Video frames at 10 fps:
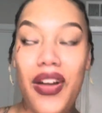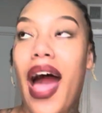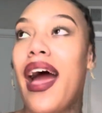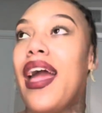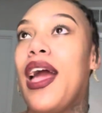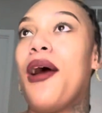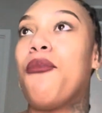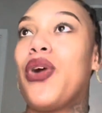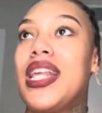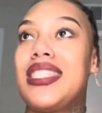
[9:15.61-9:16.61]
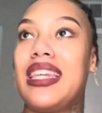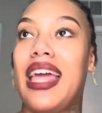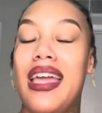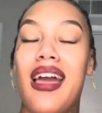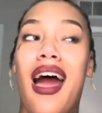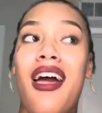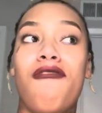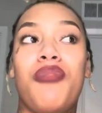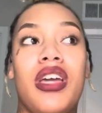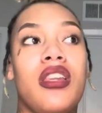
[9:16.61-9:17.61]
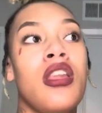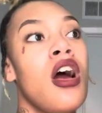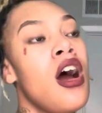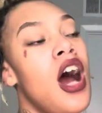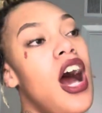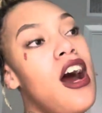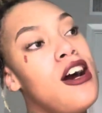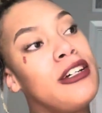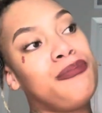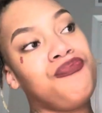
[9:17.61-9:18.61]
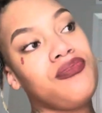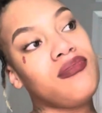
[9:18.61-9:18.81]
I am ready to date. I have been on